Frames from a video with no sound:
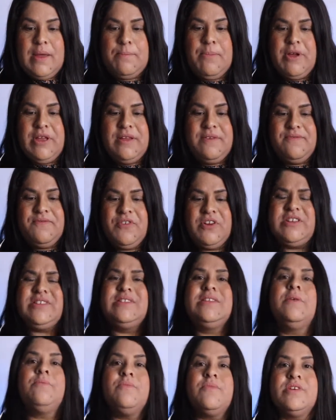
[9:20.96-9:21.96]
But for
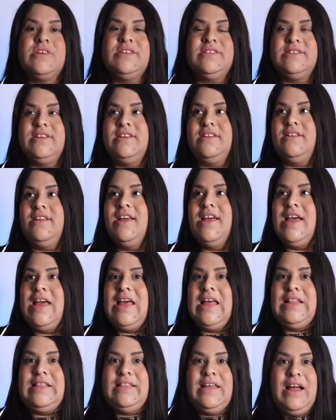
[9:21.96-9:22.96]
some reason
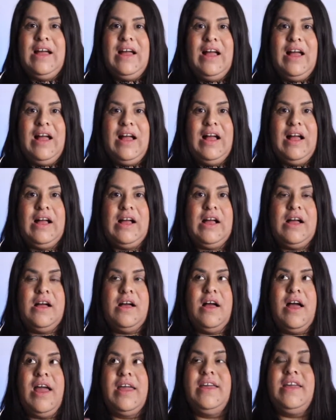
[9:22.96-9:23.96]
that
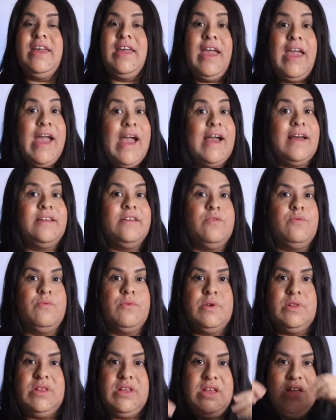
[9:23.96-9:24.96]
I can't
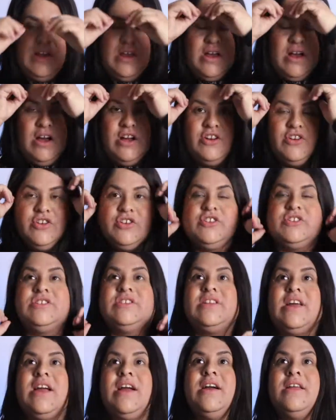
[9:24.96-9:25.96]
really
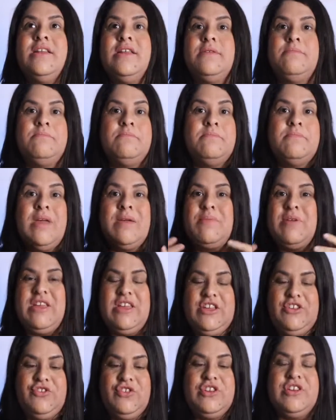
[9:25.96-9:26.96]
understand, and maybe
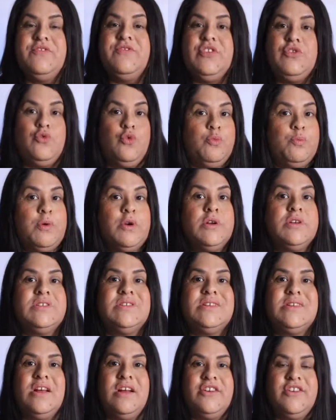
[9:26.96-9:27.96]
each individual
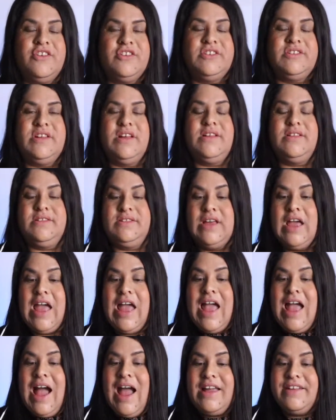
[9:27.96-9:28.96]
person understands,
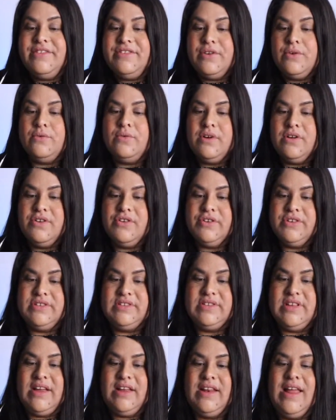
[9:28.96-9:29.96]
I don't
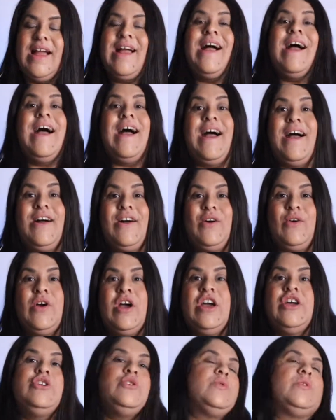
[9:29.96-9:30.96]
understand
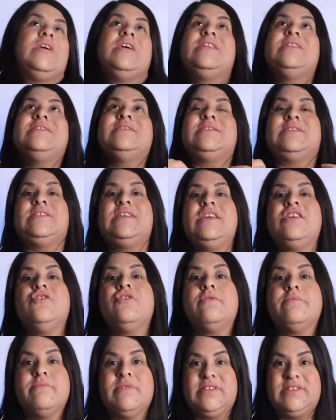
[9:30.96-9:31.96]
how you can see
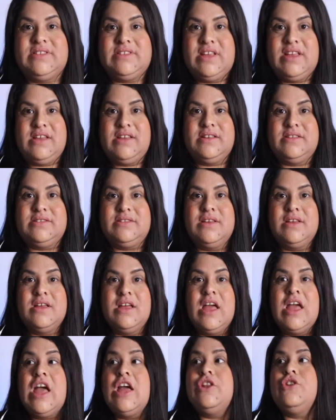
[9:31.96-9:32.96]
your mistakes,
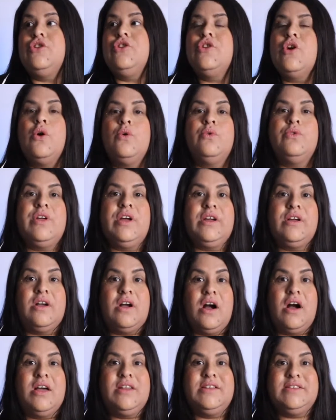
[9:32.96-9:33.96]
know that
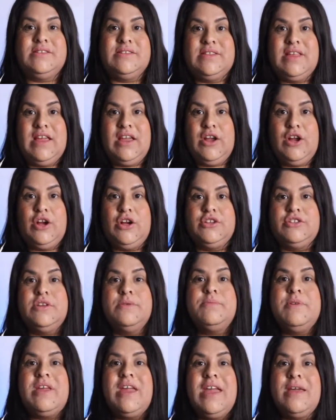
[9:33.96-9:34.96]
God is there
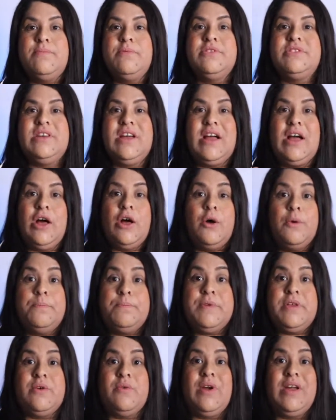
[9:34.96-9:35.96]
to be able to
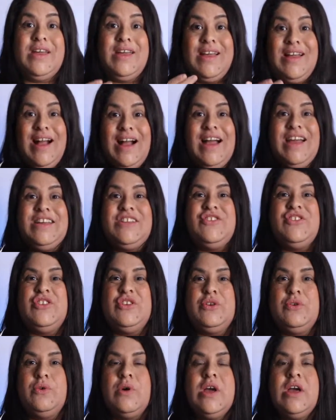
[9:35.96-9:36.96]
help you and guide
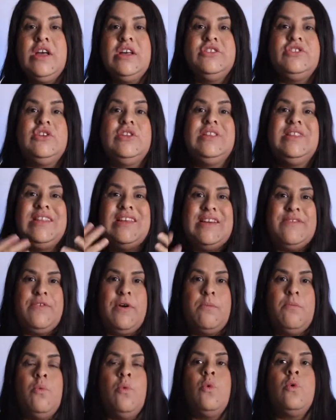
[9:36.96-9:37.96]
you to live
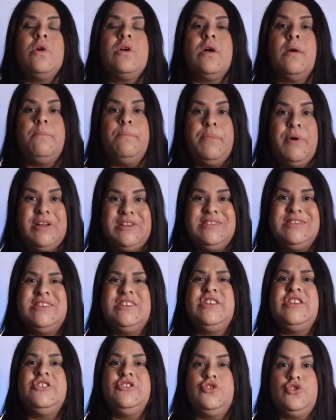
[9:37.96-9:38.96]
a more
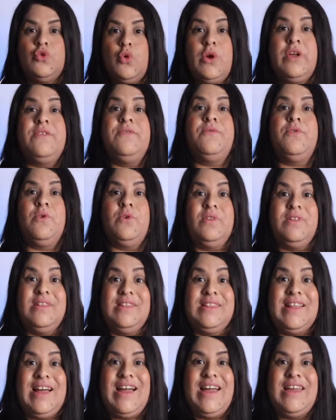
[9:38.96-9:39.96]
abundant and
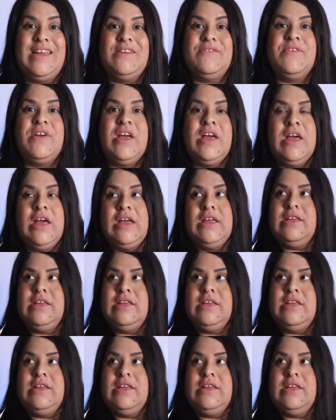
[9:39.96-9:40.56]
joyful life.